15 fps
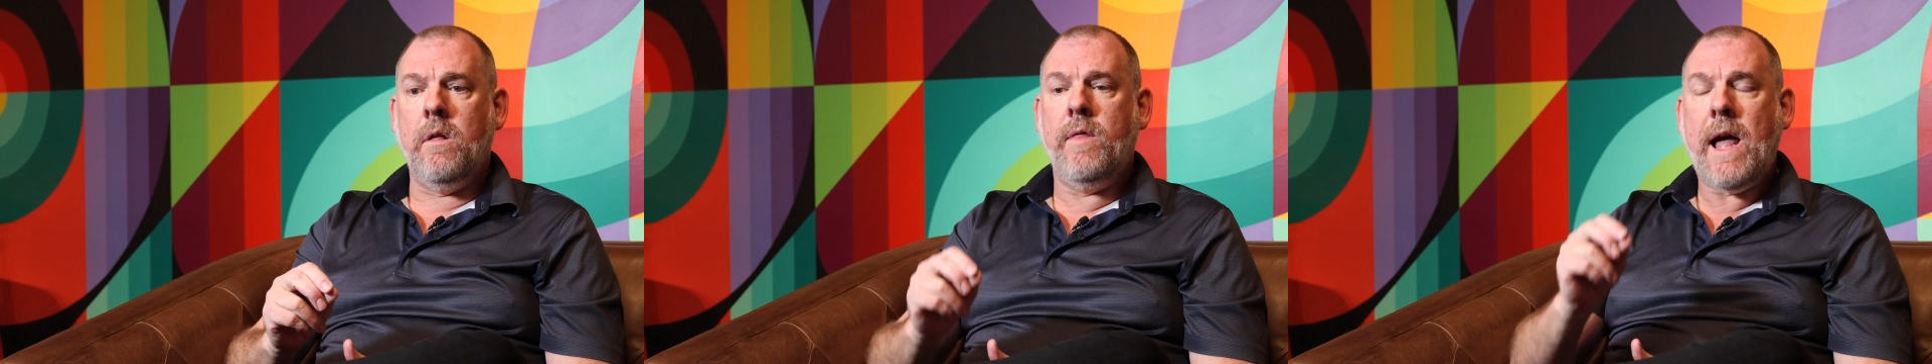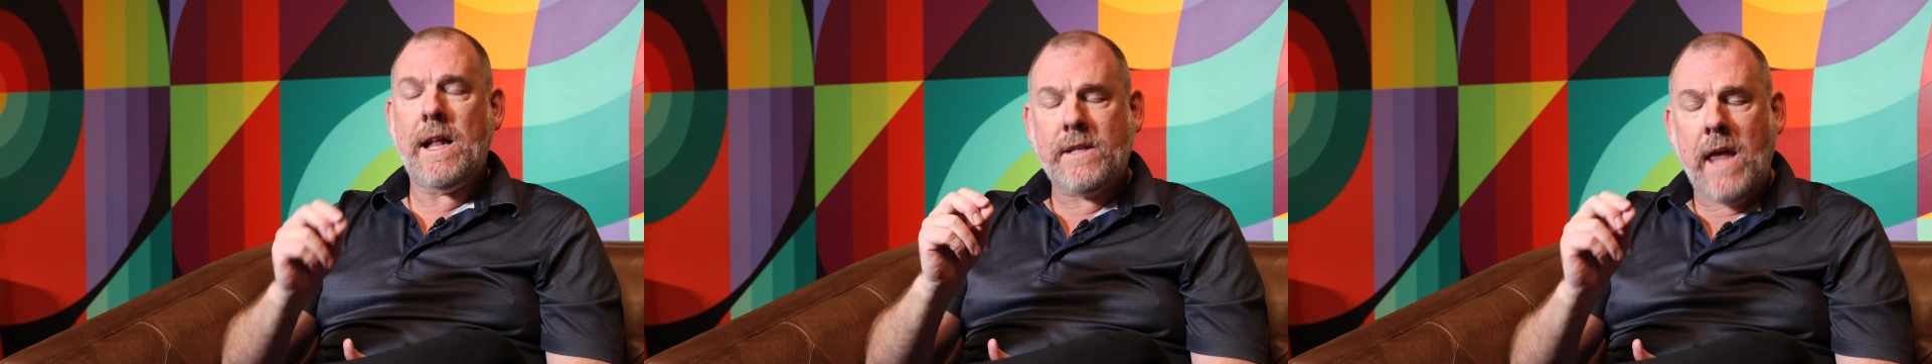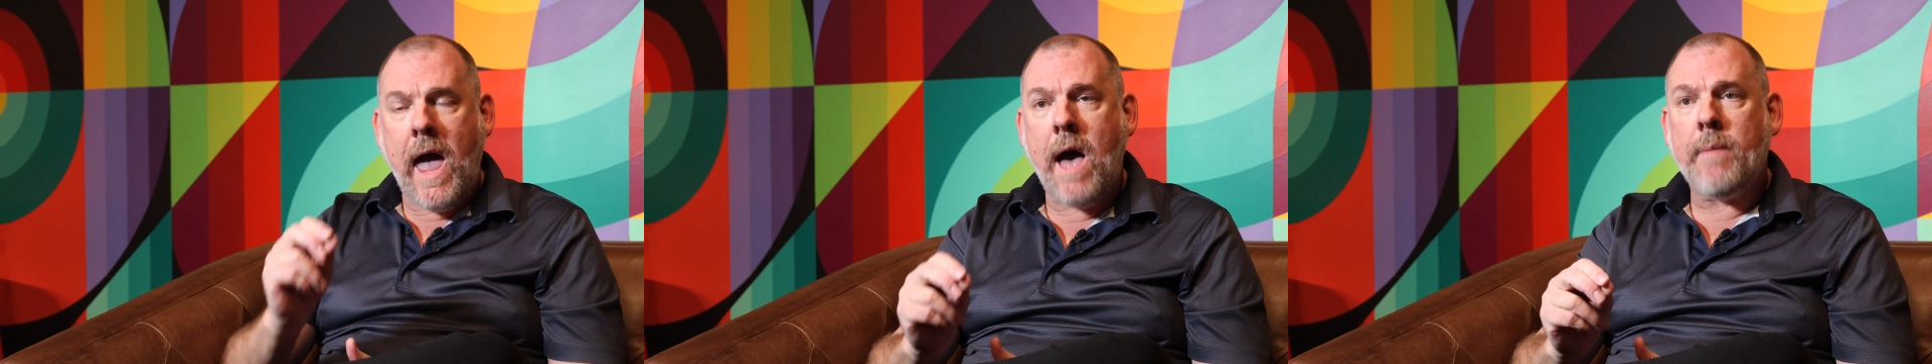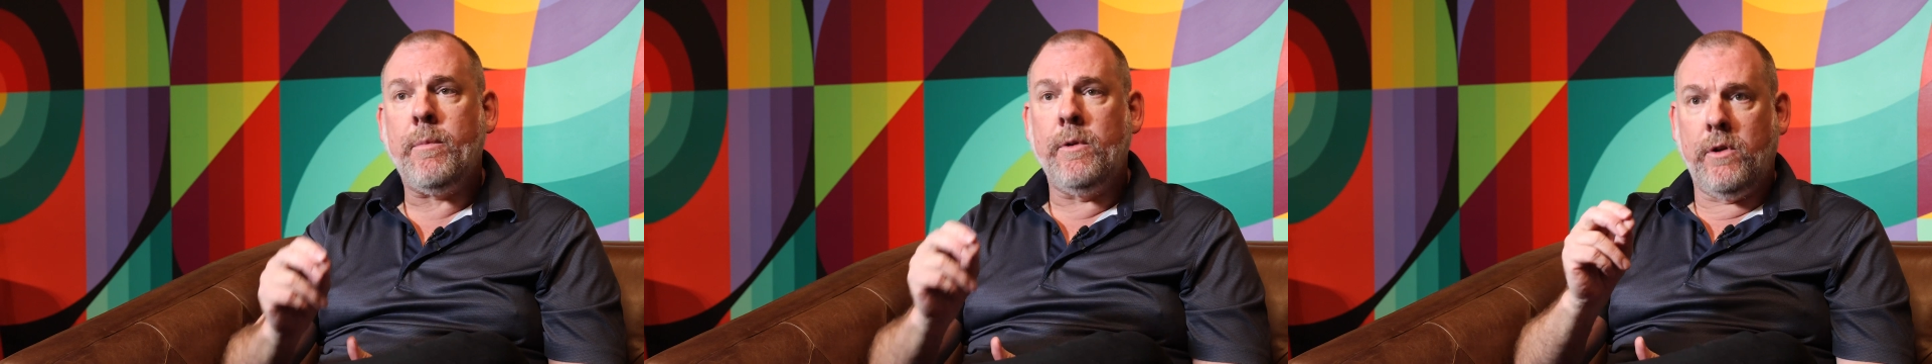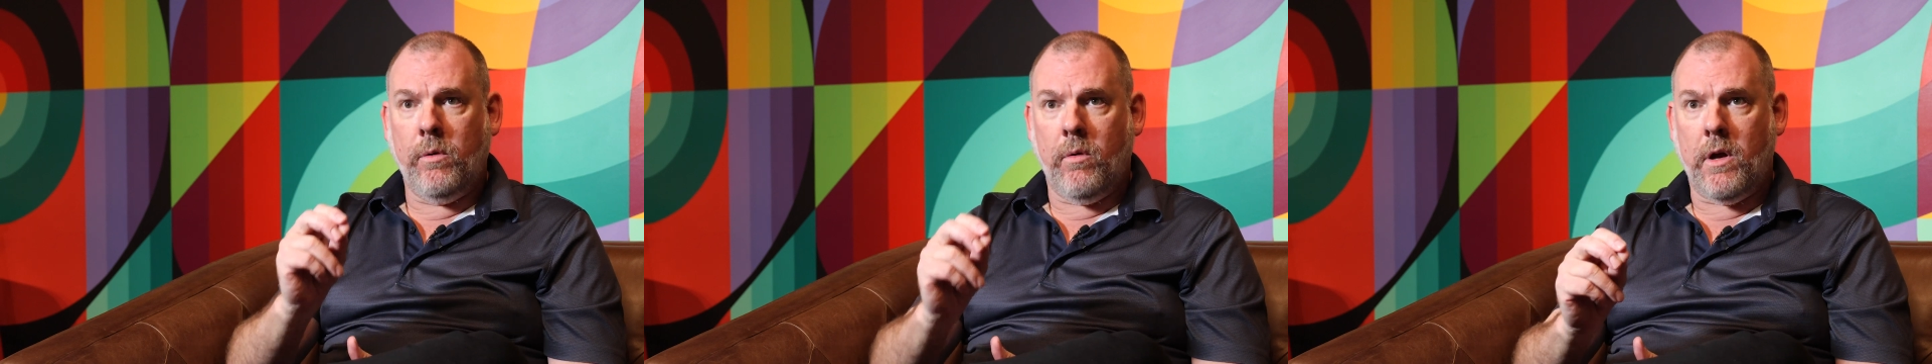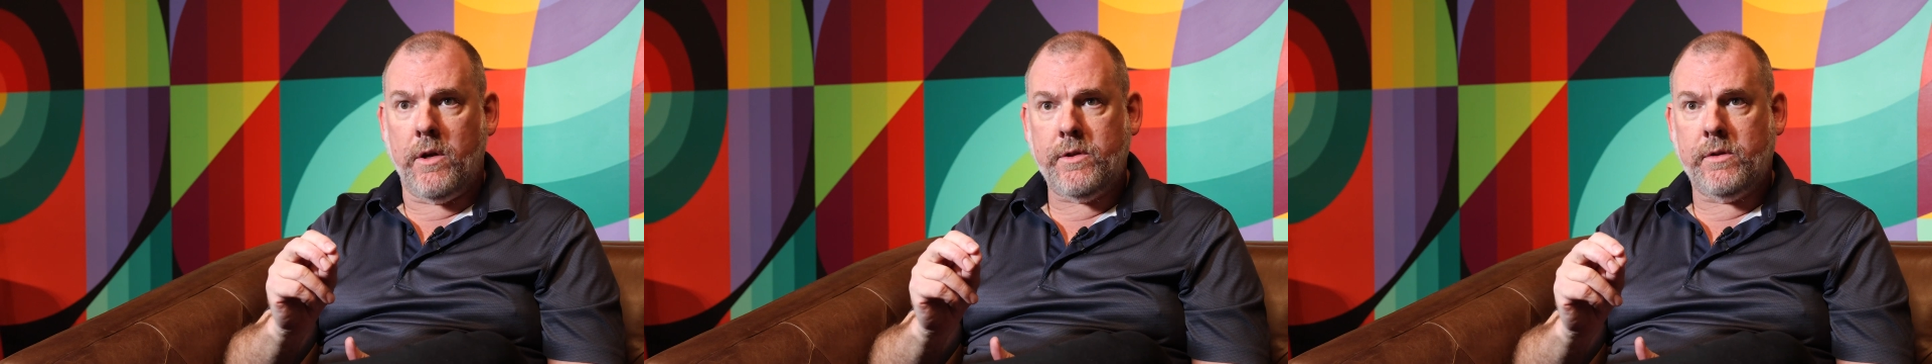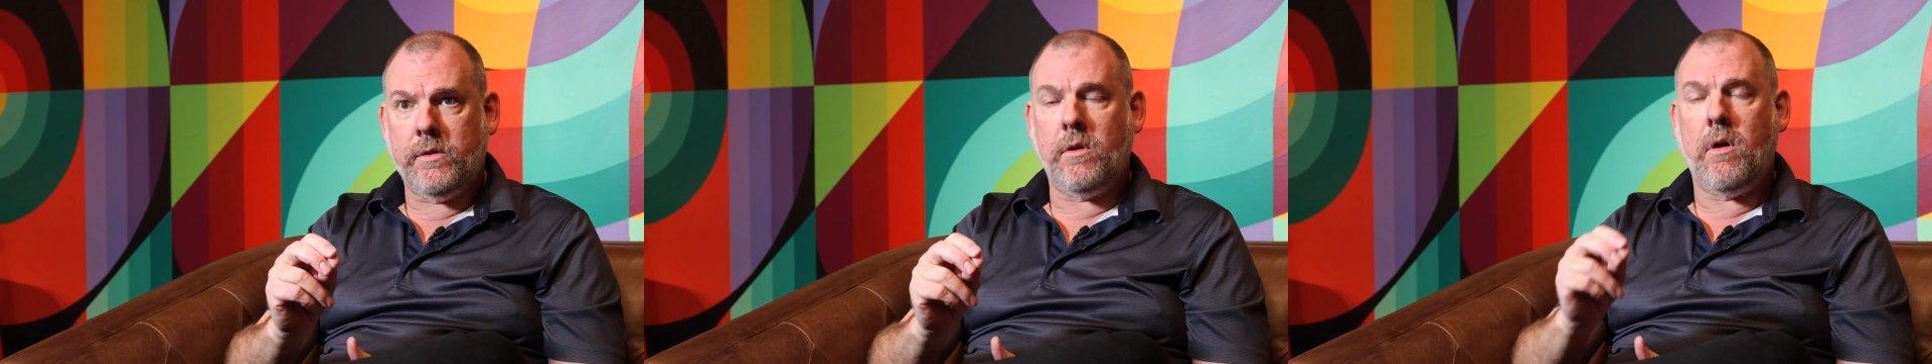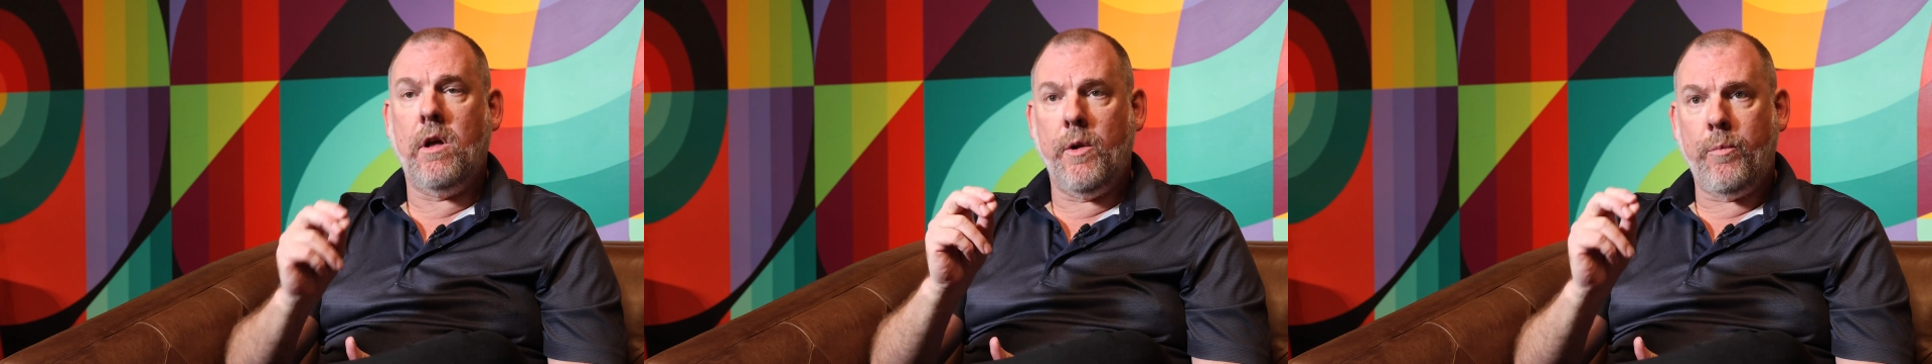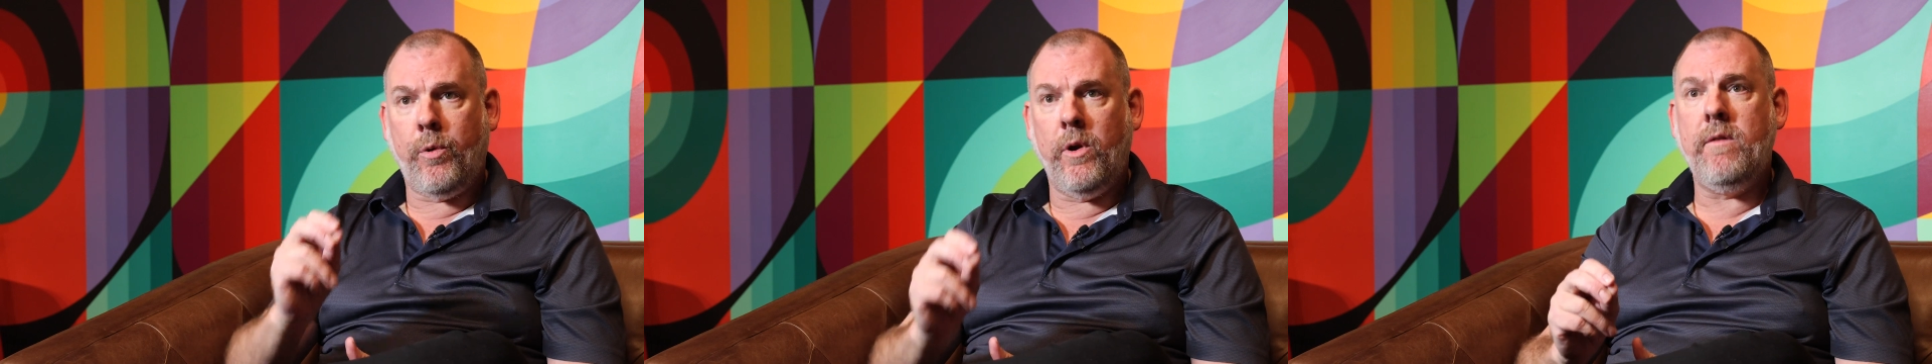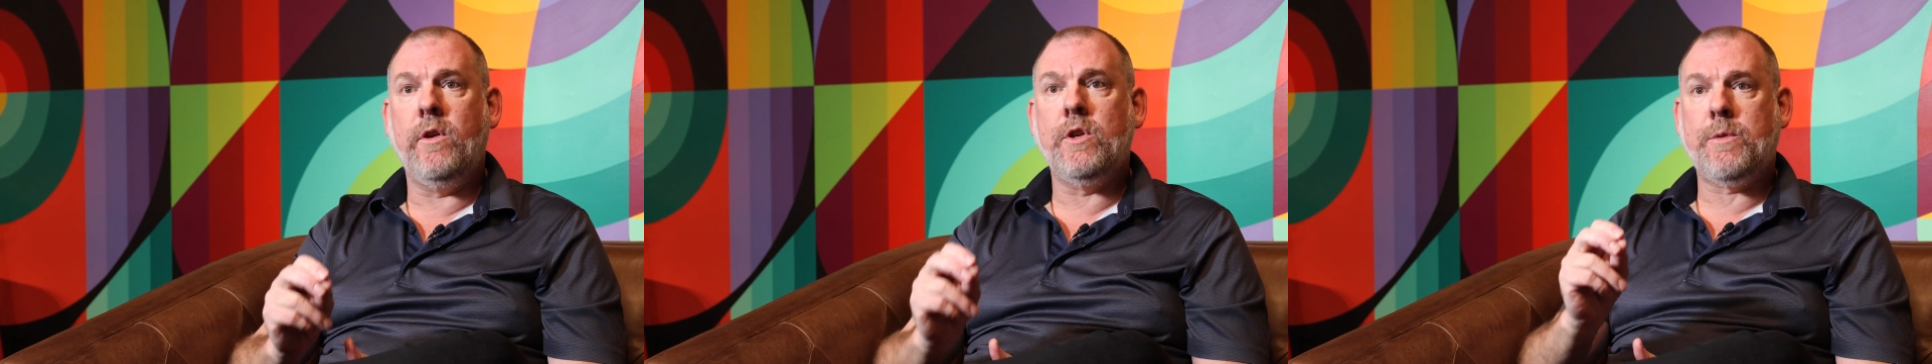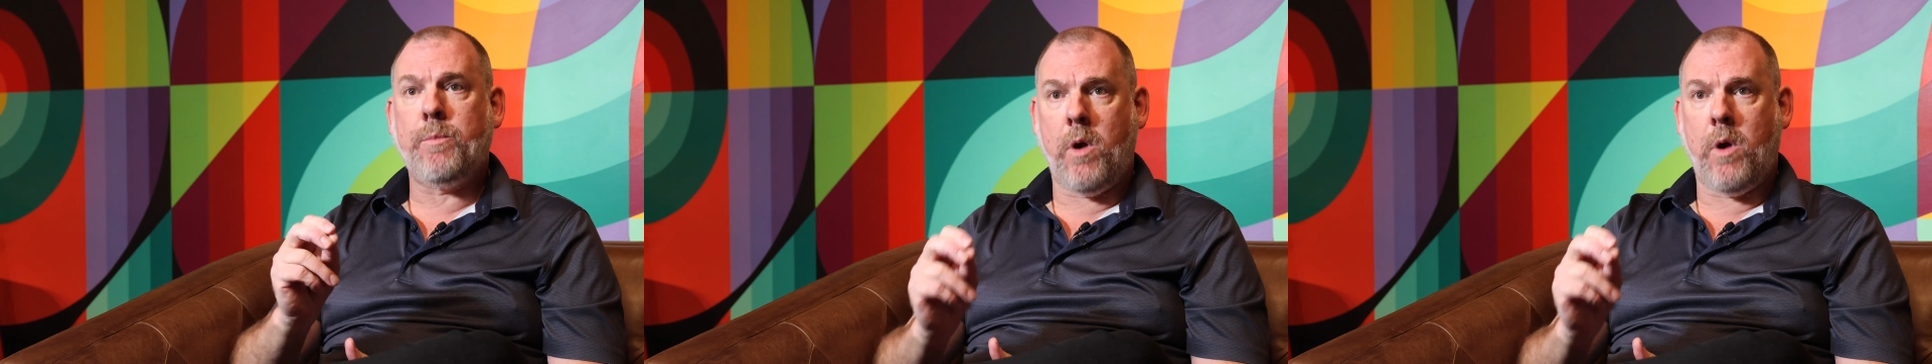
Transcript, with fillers: that's happened to us on a previous